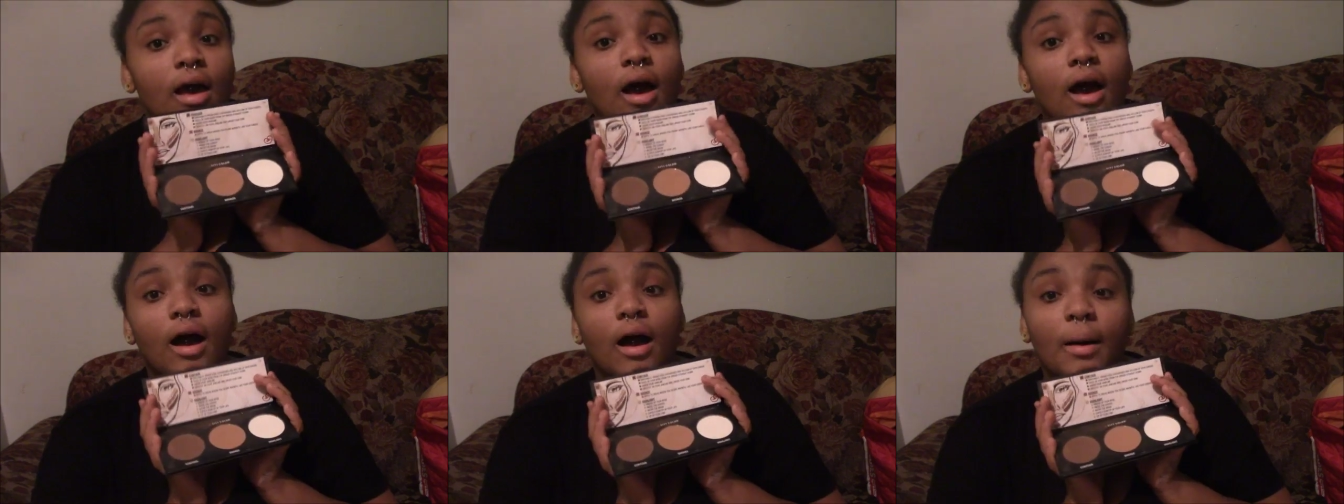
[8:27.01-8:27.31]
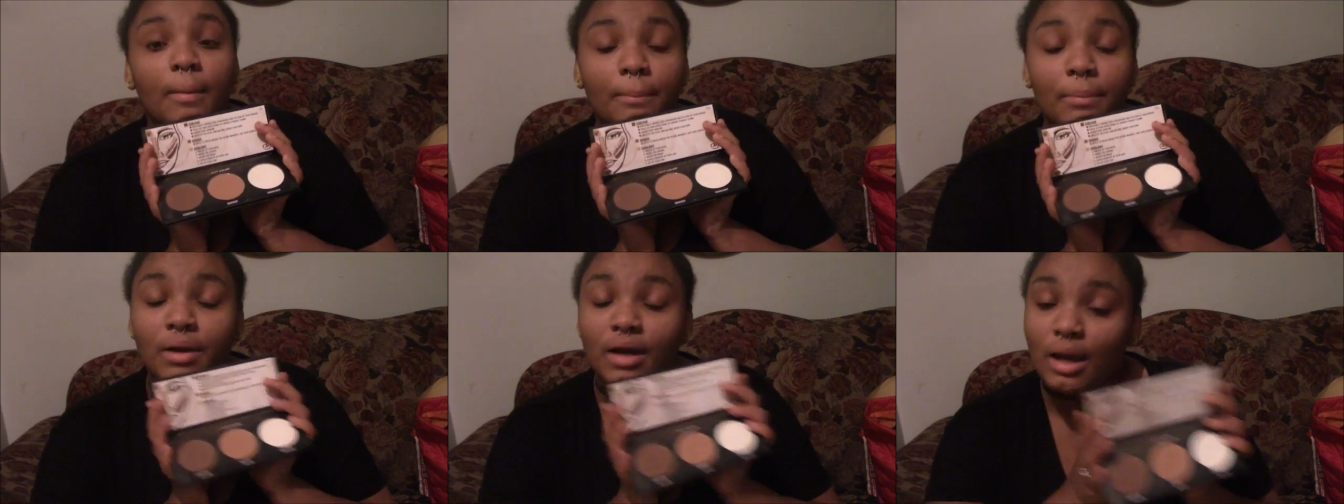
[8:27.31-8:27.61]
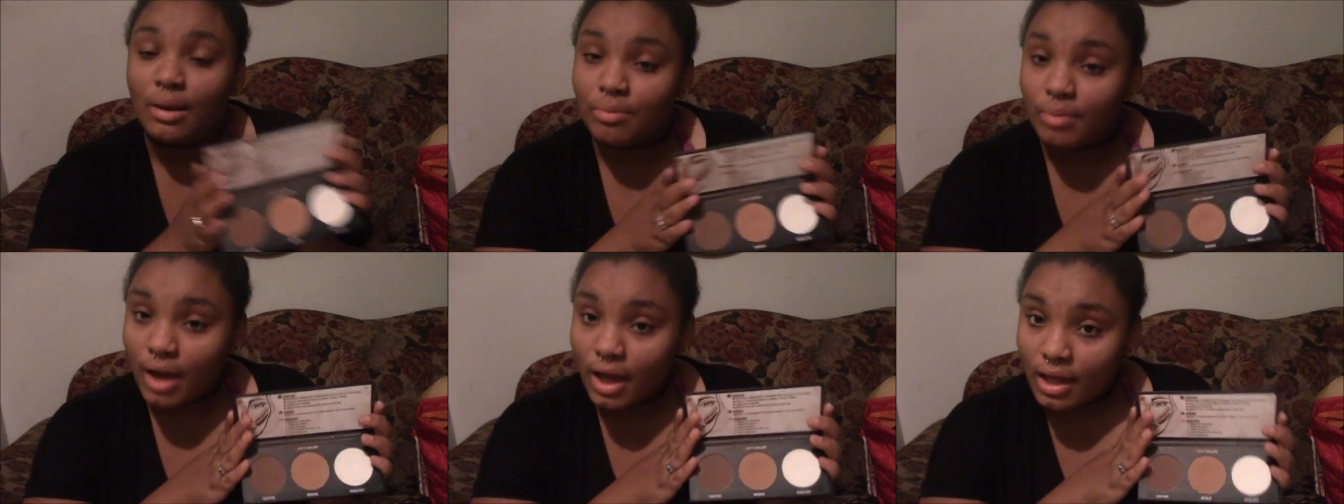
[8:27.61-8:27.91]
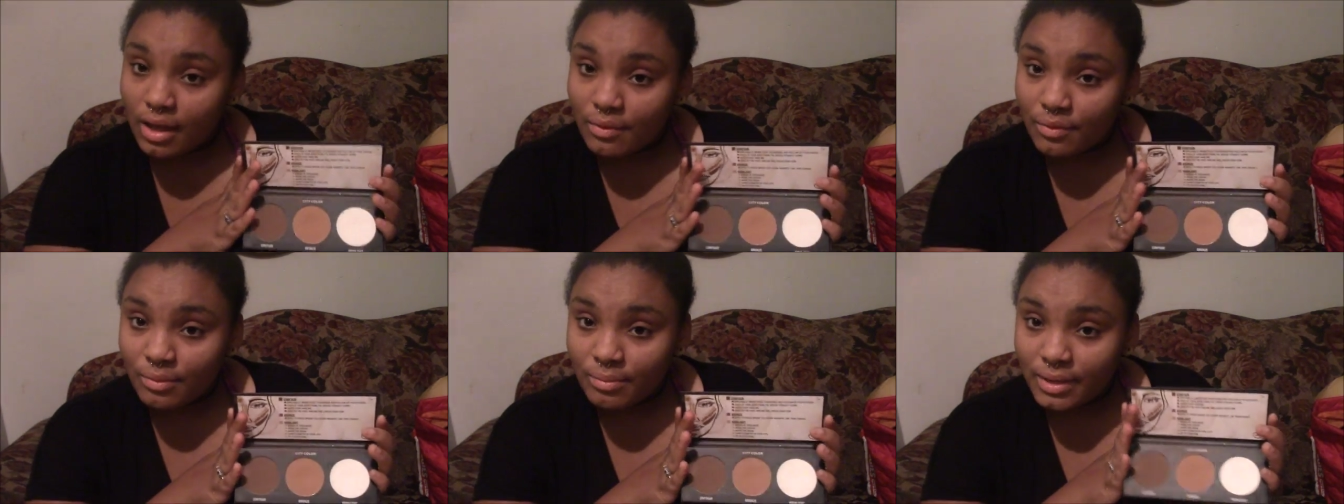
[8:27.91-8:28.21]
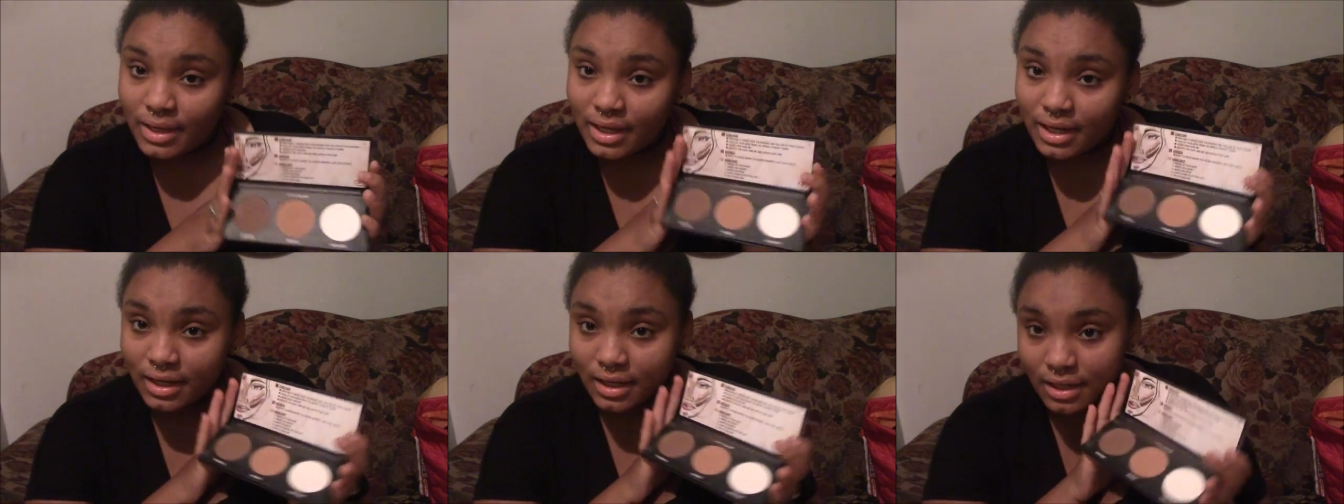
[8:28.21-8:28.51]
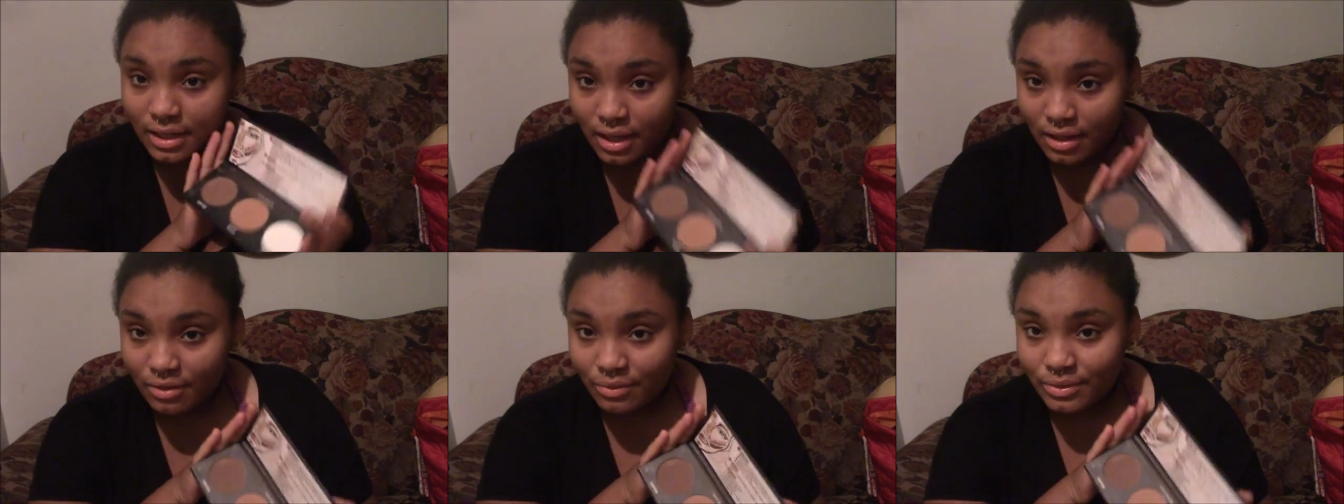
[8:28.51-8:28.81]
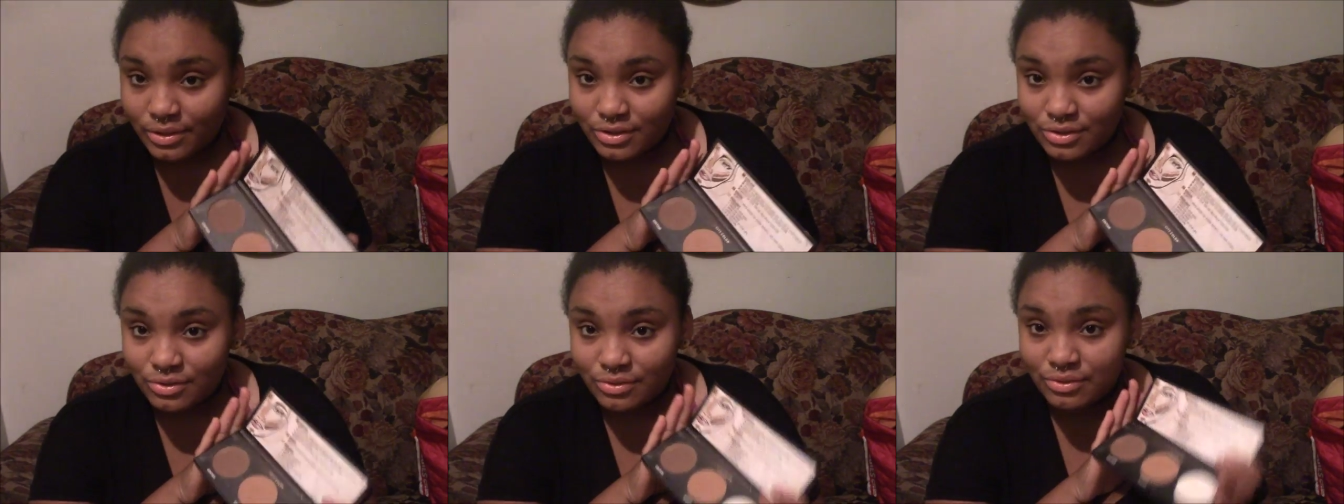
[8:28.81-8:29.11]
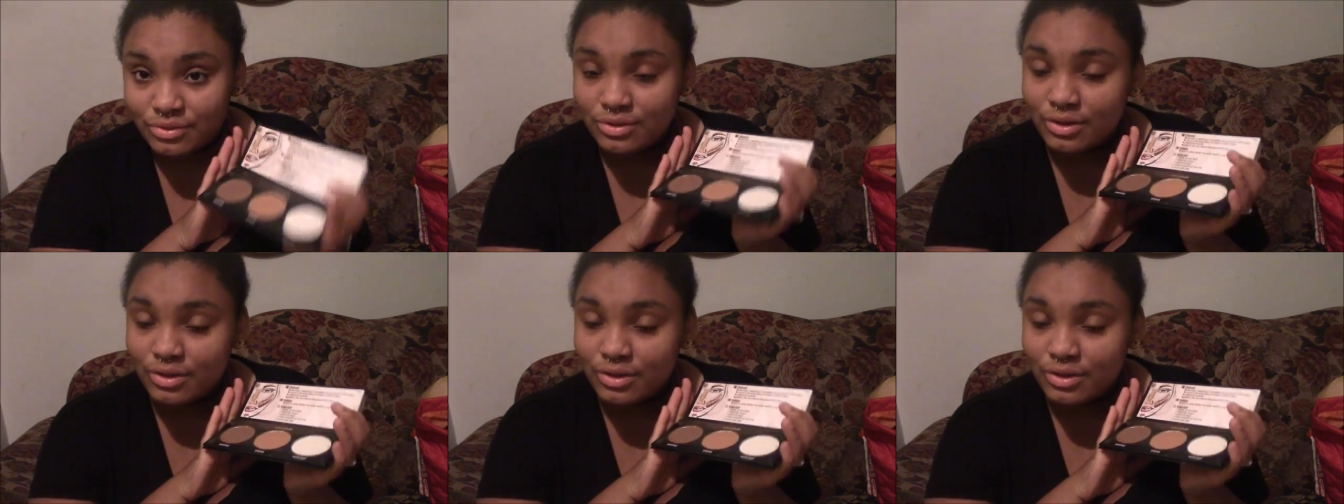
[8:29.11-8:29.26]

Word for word: um, but I probably will be getting another one soon.